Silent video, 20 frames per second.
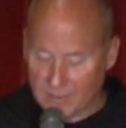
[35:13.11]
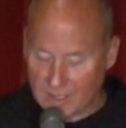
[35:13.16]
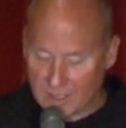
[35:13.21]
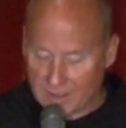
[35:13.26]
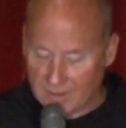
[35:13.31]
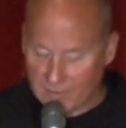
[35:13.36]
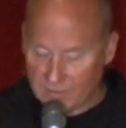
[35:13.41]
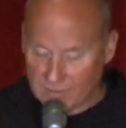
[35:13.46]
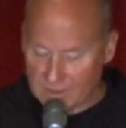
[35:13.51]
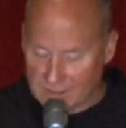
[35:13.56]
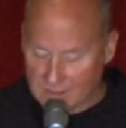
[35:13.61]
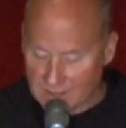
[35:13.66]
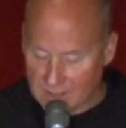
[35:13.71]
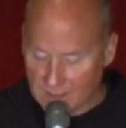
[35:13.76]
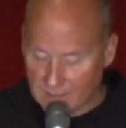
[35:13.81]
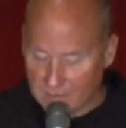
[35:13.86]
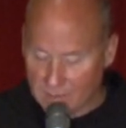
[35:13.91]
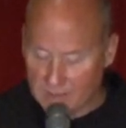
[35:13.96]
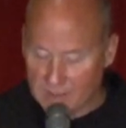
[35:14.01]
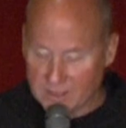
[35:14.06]
life and the
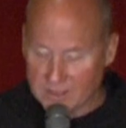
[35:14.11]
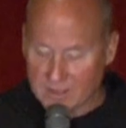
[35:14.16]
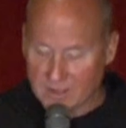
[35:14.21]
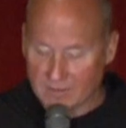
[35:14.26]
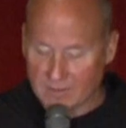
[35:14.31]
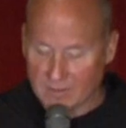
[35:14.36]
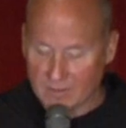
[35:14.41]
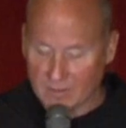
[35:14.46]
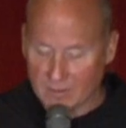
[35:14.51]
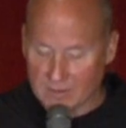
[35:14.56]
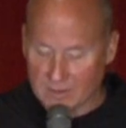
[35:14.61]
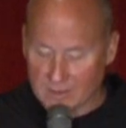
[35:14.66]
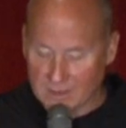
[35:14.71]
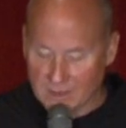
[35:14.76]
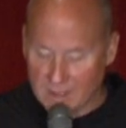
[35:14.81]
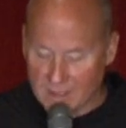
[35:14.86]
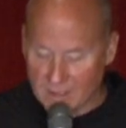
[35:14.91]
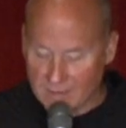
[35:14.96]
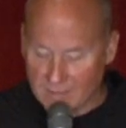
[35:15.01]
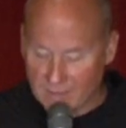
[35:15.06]
celebration of the Lord's
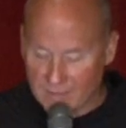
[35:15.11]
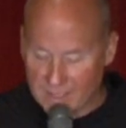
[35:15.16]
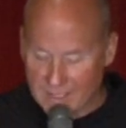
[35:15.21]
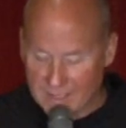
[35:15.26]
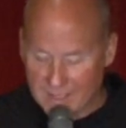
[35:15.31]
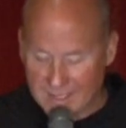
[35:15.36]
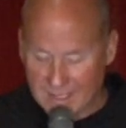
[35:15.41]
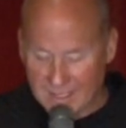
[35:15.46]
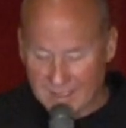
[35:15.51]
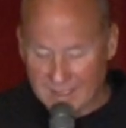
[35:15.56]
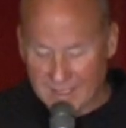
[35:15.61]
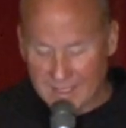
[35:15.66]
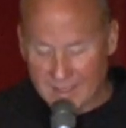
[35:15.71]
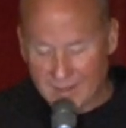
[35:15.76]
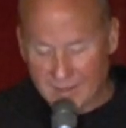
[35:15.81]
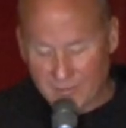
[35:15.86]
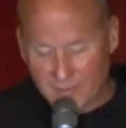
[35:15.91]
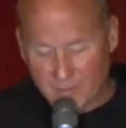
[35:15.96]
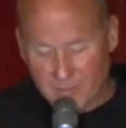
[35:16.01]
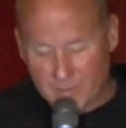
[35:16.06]
love and, and, and
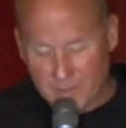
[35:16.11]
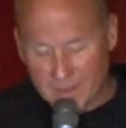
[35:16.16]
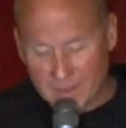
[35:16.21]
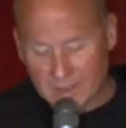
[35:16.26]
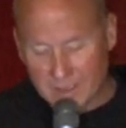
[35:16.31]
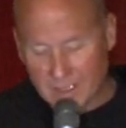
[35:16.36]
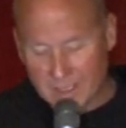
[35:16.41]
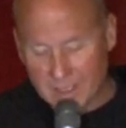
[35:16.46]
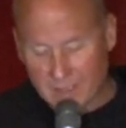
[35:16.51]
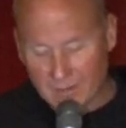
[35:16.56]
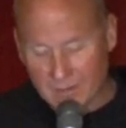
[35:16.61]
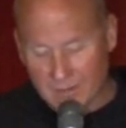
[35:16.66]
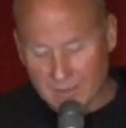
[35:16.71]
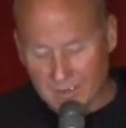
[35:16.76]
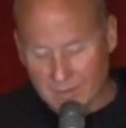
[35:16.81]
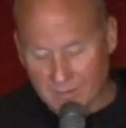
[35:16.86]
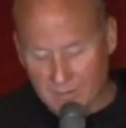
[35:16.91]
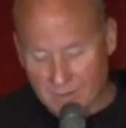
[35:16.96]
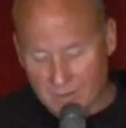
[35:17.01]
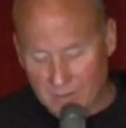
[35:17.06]
the familiarity
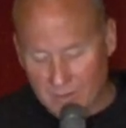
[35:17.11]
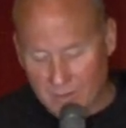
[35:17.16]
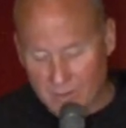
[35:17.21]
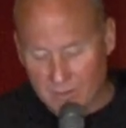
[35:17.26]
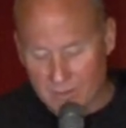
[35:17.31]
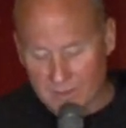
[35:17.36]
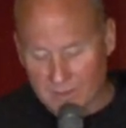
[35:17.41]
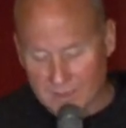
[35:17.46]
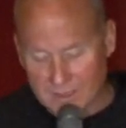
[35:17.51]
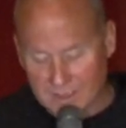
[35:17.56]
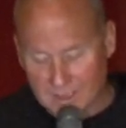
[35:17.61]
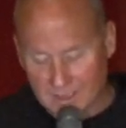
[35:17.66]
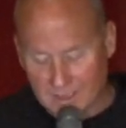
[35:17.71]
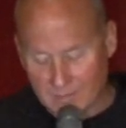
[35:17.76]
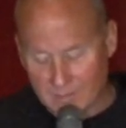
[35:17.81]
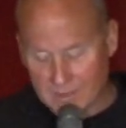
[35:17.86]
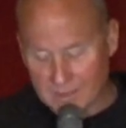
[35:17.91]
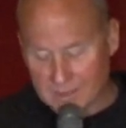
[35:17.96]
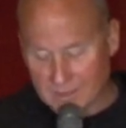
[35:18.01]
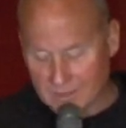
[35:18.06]
of the Eucharist in the
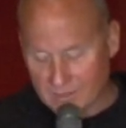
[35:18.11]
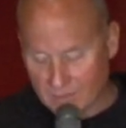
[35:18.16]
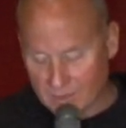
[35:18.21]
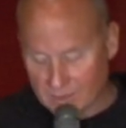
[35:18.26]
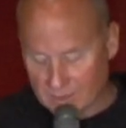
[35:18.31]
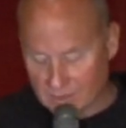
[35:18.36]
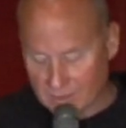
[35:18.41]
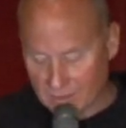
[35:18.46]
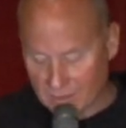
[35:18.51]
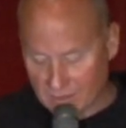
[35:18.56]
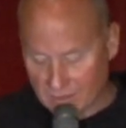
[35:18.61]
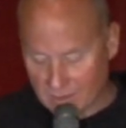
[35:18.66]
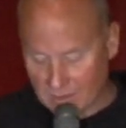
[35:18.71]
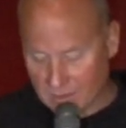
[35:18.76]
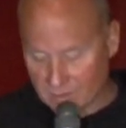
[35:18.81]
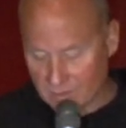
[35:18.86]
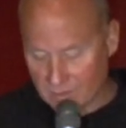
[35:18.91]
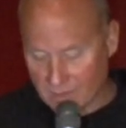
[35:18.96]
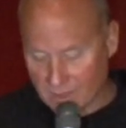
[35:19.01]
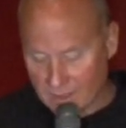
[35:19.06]
midst of our struggle and
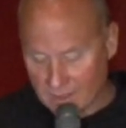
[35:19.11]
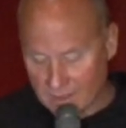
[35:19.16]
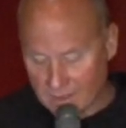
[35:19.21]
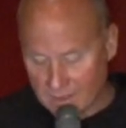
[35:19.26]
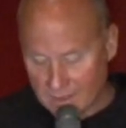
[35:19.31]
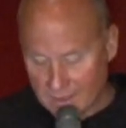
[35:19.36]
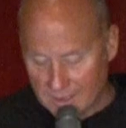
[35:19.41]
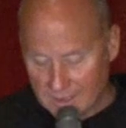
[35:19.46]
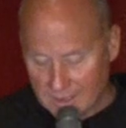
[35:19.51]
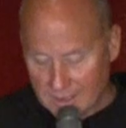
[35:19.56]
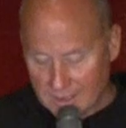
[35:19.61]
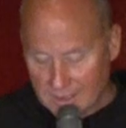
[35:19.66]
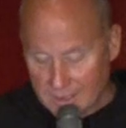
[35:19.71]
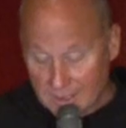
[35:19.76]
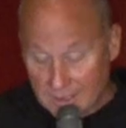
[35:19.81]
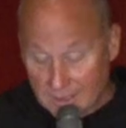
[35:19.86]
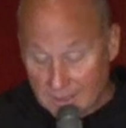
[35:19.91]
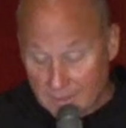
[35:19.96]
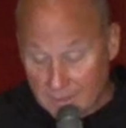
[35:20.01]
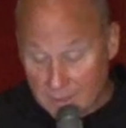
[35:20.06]
our trial
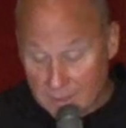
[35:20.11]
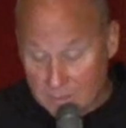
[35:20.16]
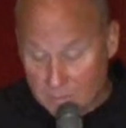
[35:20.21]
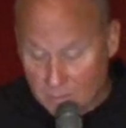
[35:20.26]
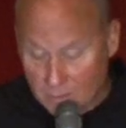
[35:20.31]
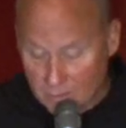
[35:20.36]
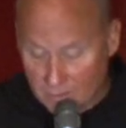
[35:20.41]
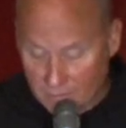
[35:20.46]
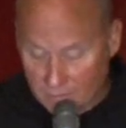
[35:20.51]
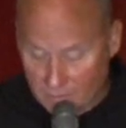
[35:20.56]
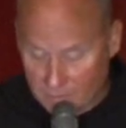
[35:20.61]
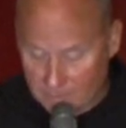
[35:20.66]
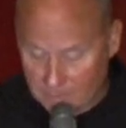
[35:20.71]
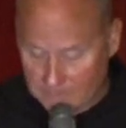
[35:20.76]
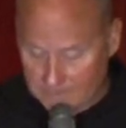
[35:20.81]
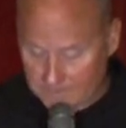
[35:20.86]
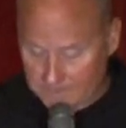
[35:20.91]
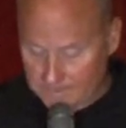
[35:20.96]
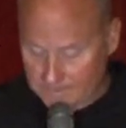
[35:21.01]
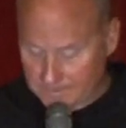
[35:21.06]
that's beautiful.
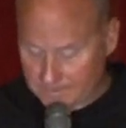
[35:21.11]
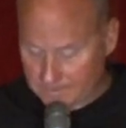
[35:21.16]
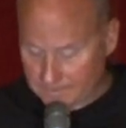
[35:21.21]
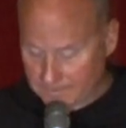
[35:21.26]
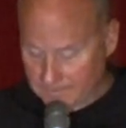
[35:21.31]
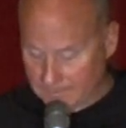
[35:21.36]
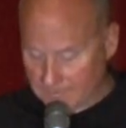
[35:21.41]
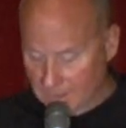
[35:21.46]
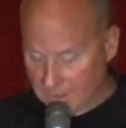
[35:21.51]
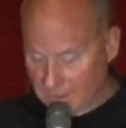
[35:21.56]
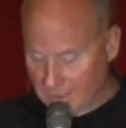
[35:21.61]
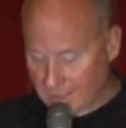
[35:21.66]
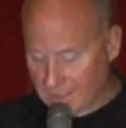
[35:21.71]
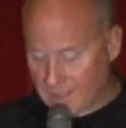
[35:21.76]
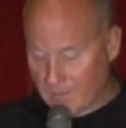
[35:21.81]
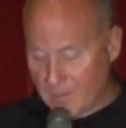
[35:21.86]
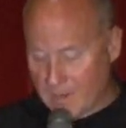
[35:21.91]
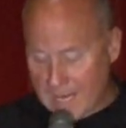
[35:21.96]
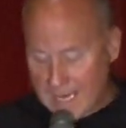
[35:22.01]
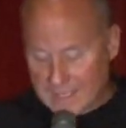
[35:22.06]
That
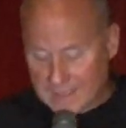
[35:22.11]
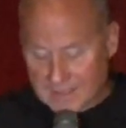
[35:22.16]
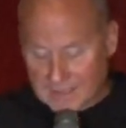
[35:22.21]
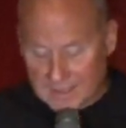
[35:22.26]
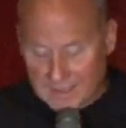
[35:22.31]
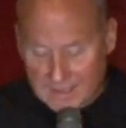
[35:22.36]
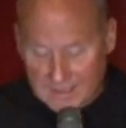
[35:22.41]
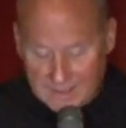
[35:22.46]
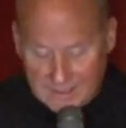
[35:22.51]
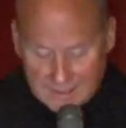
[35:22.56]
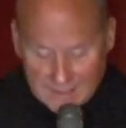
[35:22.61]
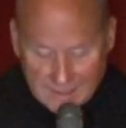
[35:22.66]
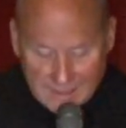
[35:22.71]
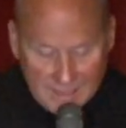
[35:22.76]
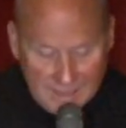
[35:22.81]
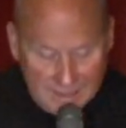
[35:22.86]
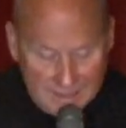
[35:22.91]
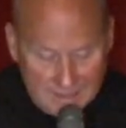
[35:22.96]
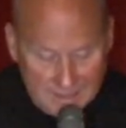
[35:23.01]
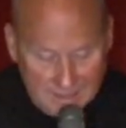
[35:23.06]
the Mass is
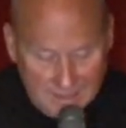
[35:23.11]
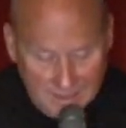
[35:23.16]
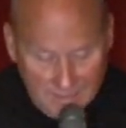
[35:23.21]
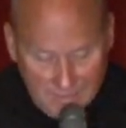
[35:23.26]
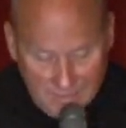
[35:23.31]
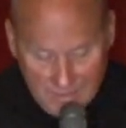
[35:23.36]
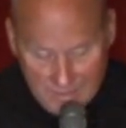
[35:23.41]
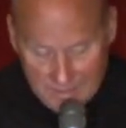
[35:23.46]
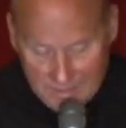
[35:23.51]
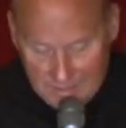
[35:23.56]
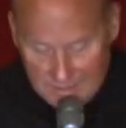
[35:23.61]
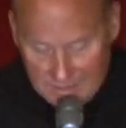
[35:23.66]
thanksgiving.